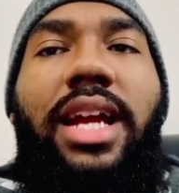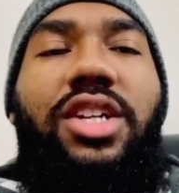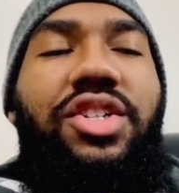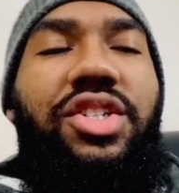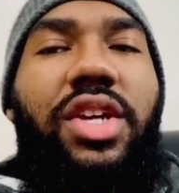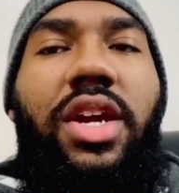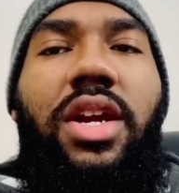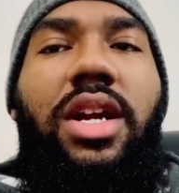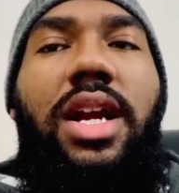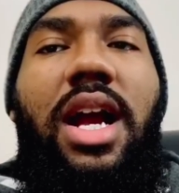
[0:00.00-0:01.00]
Like,
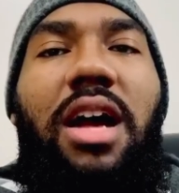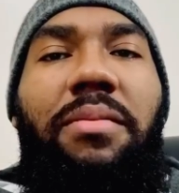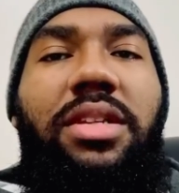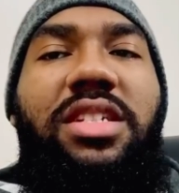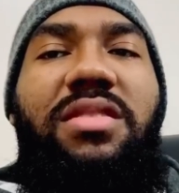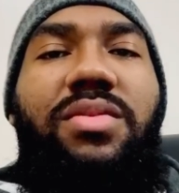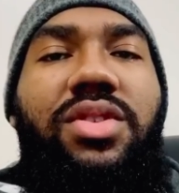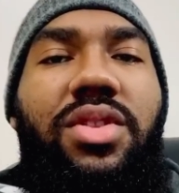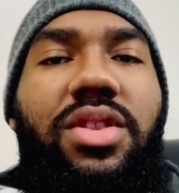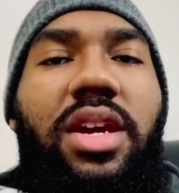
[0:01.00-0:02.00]
share, comment,
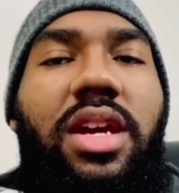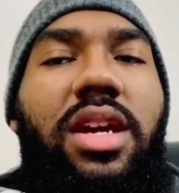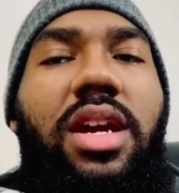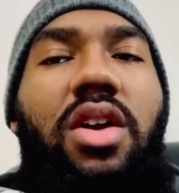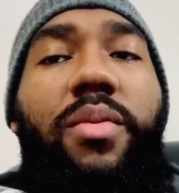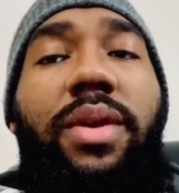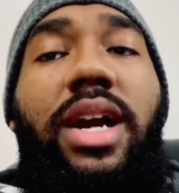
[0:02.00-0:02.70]
tell me what you think.